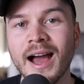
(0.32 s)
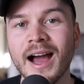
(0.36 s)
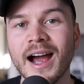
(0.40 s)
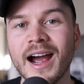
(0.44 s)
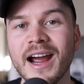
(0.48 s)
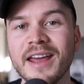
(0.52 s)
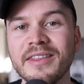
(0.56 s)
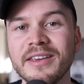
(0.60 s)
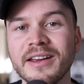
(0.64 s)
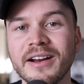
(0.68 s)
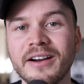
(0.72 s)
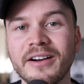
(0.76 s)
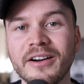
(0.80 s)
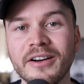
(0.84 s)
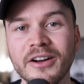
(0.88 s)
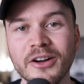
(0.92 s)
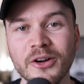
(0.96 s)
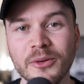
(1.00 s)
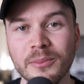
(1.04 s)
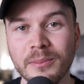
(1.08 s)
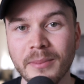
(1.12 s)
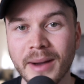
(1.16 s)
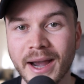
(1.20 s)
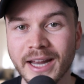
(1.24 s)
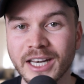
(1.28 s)
Hi there,
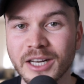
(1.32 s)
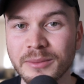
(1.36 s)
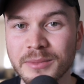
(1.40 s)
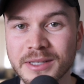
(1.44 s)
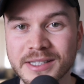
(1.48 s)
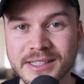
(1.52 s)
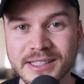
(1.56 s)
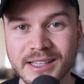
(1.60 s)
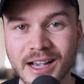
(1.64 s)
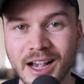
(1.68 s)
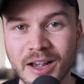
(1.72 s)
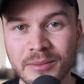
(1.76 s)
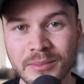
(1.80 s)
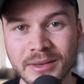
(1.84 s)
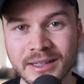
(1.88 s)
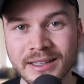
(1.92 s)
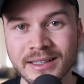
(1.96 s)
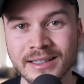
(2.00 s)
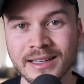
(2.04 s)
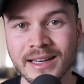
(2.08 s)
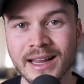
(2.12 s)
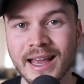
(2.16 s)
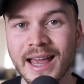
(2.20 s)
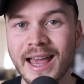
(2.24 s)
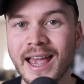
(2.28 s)
my name is
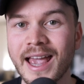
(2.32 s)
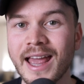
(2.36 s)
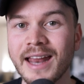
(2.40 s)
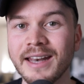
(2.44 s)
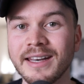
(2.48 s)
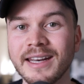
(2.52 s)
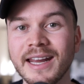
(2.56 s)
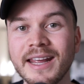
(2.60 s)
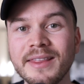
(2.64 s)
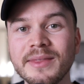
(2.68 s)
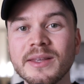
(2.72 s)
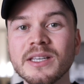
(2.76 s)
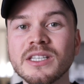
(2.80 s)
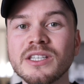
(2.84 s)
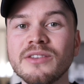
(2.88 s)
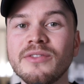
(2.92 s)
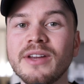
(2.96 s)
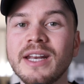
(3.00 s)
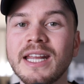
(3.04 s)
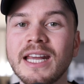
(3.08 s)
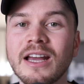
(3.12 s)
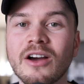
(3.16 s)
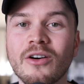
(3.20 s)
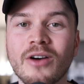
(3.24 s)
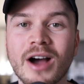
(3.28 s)
Simon and in this
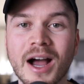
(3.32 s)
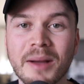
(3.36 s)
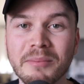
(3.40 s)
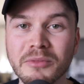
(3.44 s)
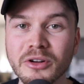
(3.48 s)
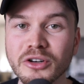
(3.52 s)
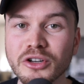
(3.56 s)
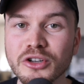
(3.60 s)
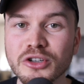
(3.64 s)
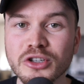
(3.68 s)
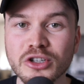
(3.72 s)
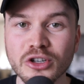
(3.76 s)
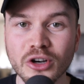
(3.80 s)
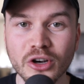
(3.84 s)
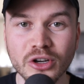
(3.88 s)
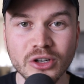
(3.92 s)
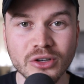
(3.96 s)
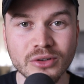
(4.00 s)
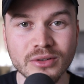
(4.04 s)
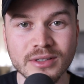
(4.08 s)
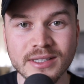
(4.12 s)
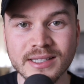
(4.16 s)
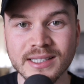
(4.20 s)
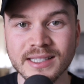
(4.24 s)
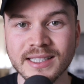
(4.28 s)
video I'm going to show
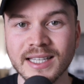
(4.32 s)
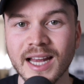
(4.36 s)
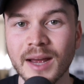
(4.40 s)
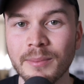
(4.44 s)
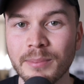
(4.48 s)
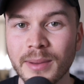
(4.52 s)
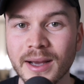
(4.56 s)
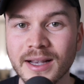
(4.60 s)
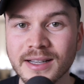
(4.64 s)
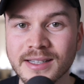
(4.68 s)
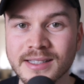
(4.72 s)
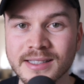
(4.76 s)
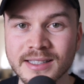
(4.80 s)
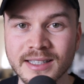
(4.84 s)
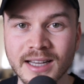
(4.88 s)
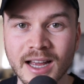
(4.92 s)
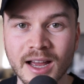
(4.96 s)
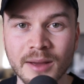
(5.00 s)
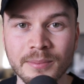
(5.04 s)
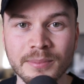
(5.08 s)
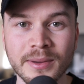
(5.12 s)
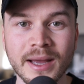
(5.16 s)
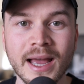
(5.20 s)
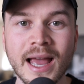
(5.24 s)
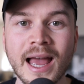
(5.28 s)
you step by
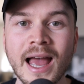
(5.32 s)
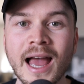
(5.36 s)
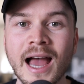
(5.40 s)
step